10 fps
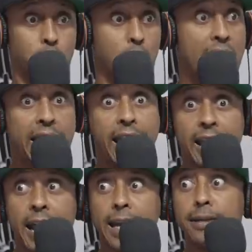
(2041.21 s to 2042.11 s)
why
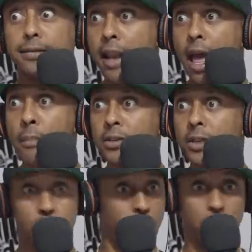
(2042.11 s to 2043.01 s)
can't I get slamming
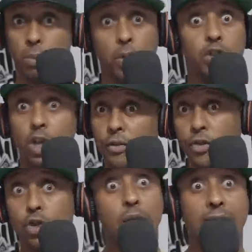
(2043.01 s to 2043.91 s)
shots? What's good for
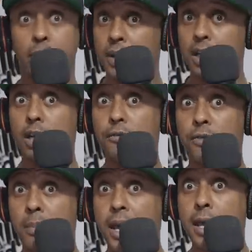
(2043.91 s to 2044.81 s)
you got to be good
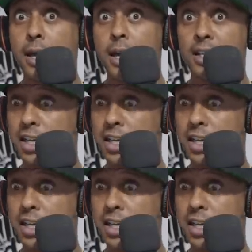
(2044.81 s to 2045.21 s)
for me.